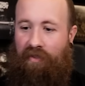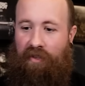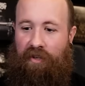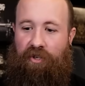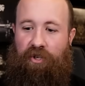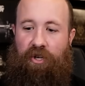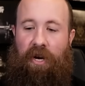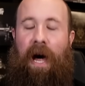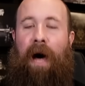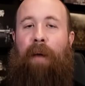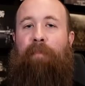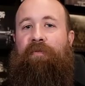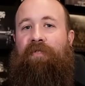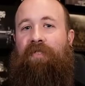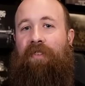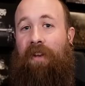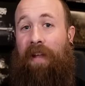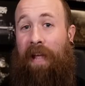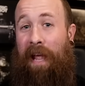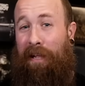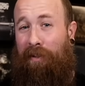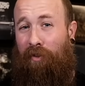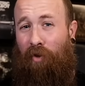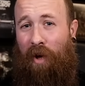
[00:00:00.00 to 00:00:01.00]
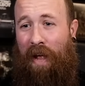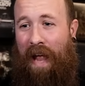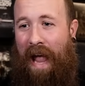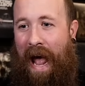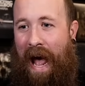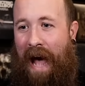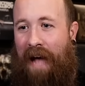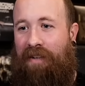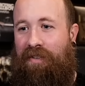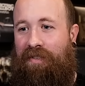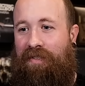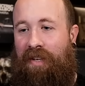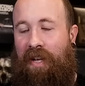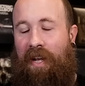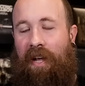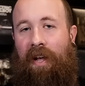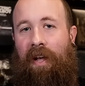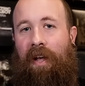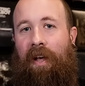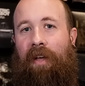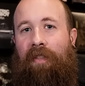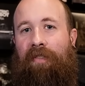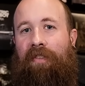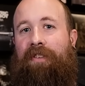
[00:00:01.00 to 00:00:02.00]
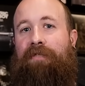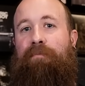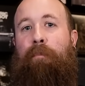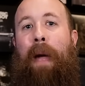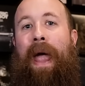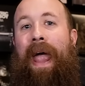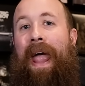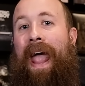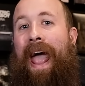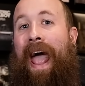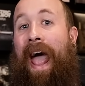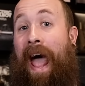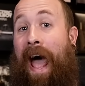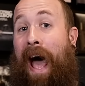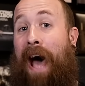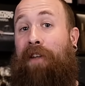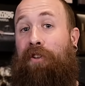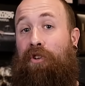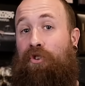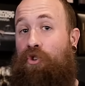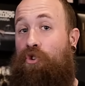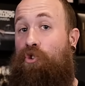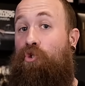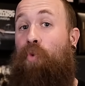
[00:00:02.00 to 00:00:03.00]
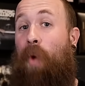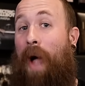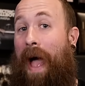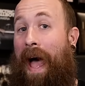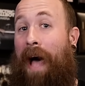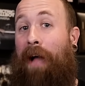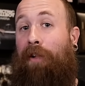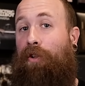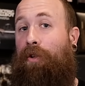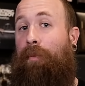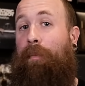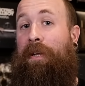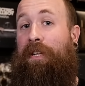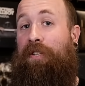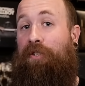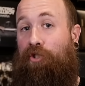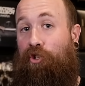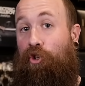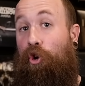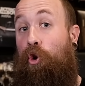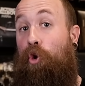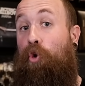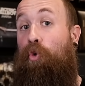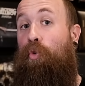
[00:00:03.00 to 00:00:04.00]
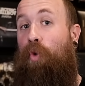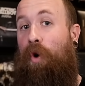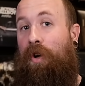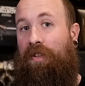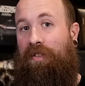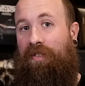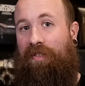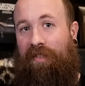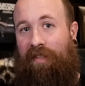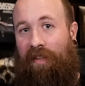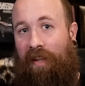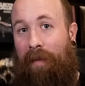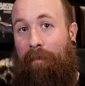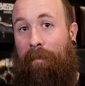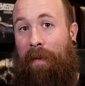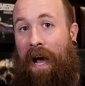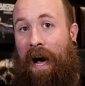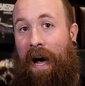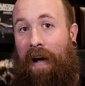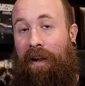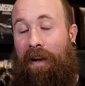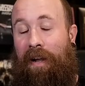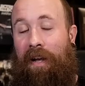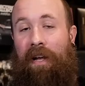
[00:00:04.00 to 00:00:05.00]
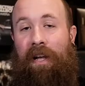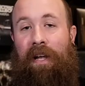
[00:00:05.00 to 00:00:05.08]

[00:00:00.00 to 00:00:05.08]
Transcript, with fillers: the chops that Eloy has, this may add a new element to Slipknot.